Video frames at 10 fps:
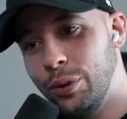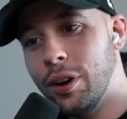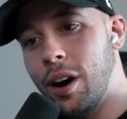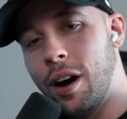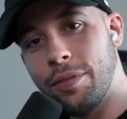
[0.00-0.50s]

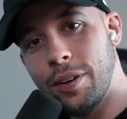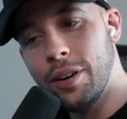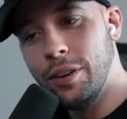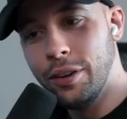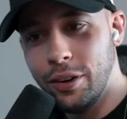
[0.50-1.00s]
your
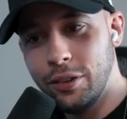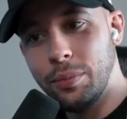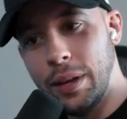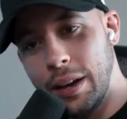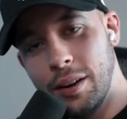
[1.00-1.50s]
offer, you're going to
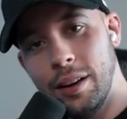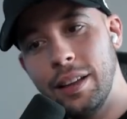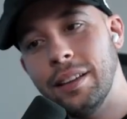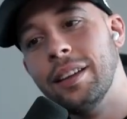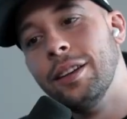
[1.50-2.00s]
be
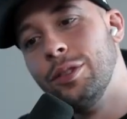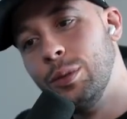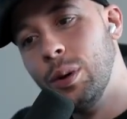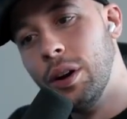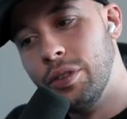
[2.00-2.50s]
earning
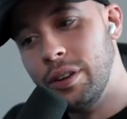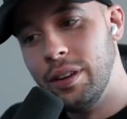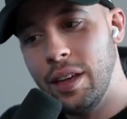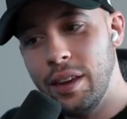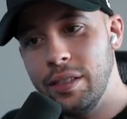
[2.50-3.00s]

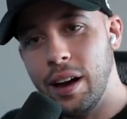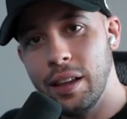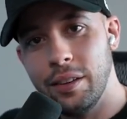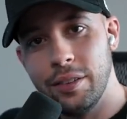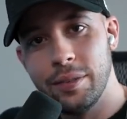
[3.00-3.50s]

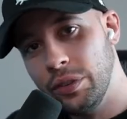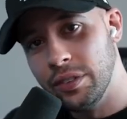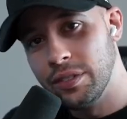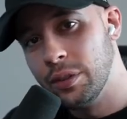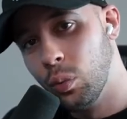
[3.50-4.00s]
$280, which
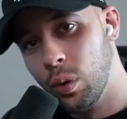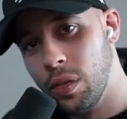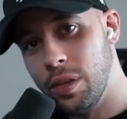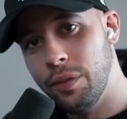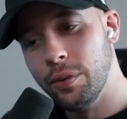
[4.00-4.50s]
is still
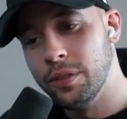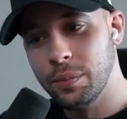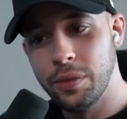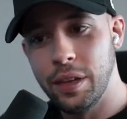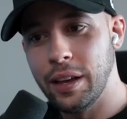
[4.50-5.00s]
worth it for
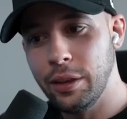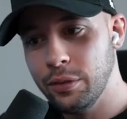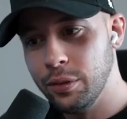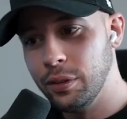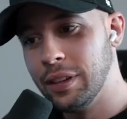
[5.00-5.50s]
something that you
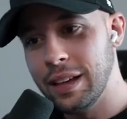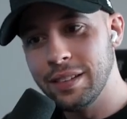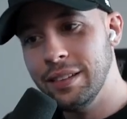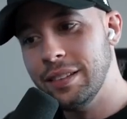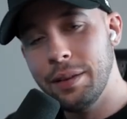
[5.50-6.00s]
took less
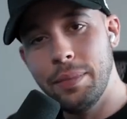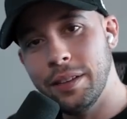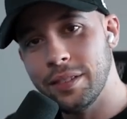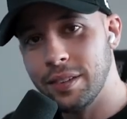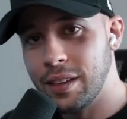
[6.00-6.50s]
than 10
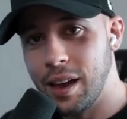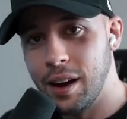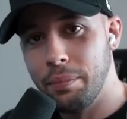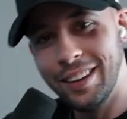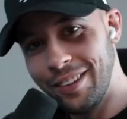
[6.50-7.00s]
minutes to set
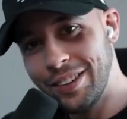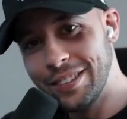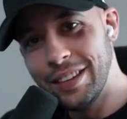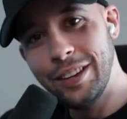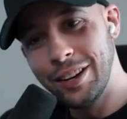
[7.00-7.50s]
up. And
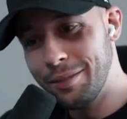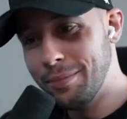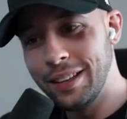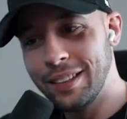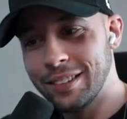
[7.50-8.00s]
obviously you can
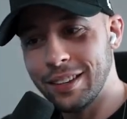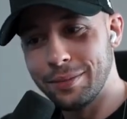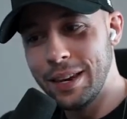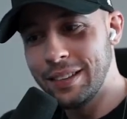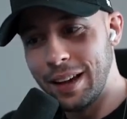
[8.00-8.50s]
make this as
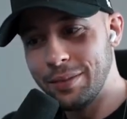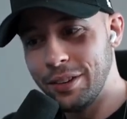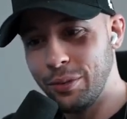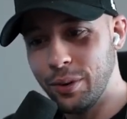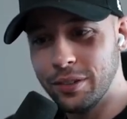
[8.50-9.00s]
many times
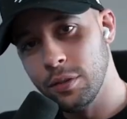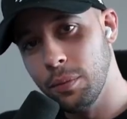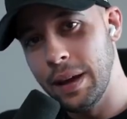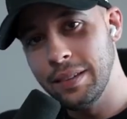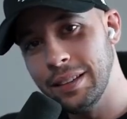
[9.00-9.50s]
as you want. So
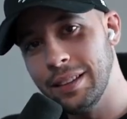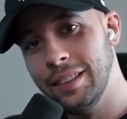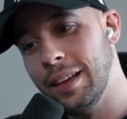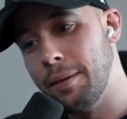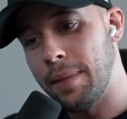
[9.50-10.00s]
basically
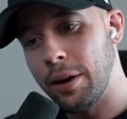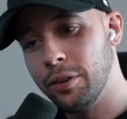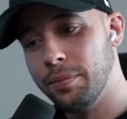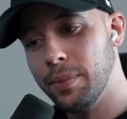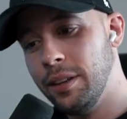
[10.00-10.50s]
the
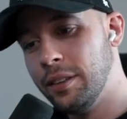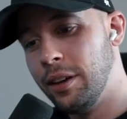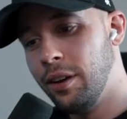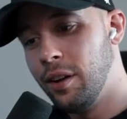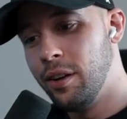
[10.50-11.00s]
amount of money that
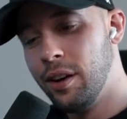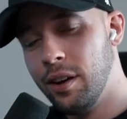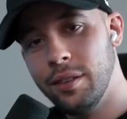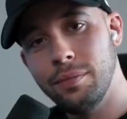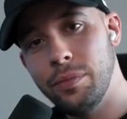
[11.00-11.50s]
you're going to
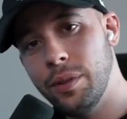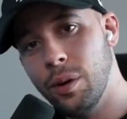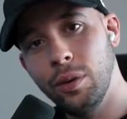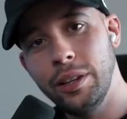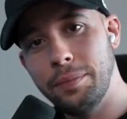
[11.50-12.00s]
earn
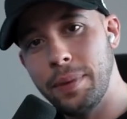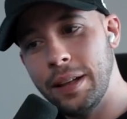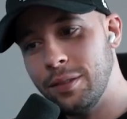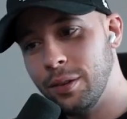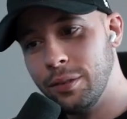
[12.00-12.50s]
only
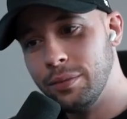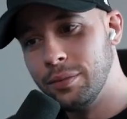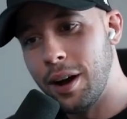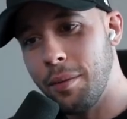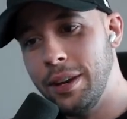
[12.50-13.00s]
depends on
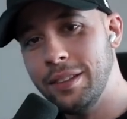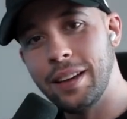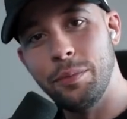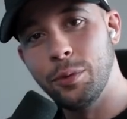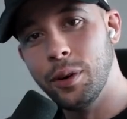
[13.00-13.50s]
how many
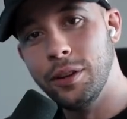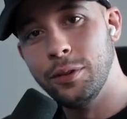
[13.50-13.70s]
times you want to